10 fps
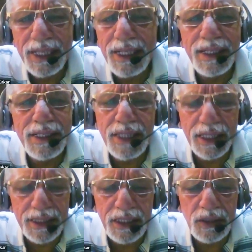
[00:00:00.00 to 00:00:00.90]
And it is
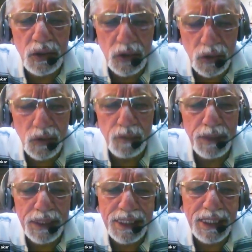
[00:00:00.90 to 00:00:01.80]
nothing to do,
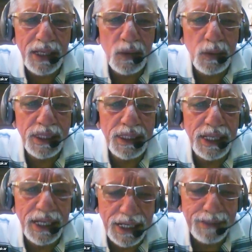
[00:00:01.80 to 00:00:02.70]
per se, with
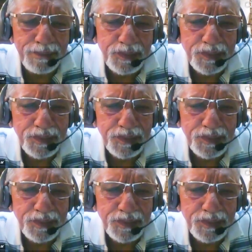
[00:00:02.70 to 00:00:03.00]
India.